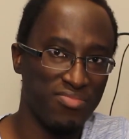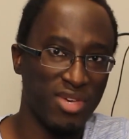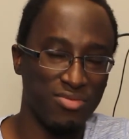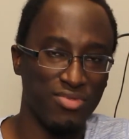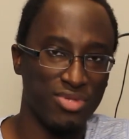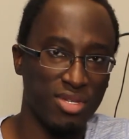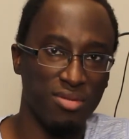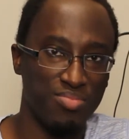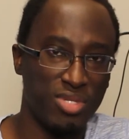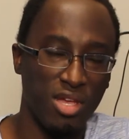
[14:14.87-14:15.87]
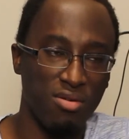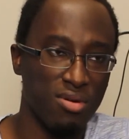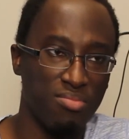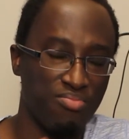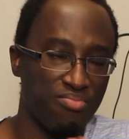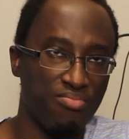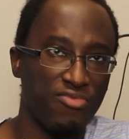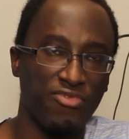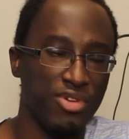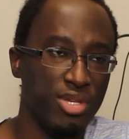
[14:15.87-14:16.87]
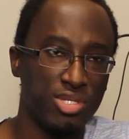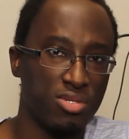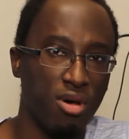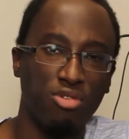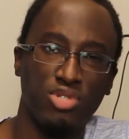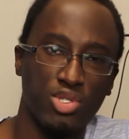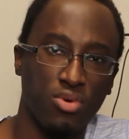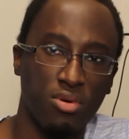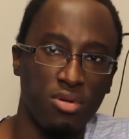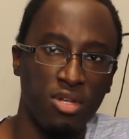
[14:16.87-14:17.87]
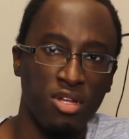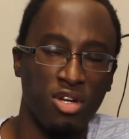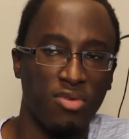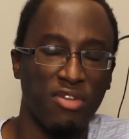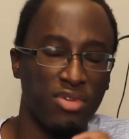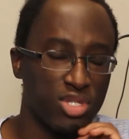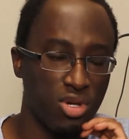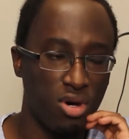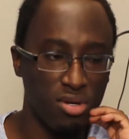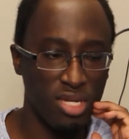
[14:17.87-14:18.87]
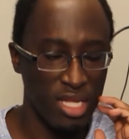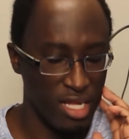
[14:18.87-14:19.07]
like with the Terra Freeze Ultrazord, or whatever it's called.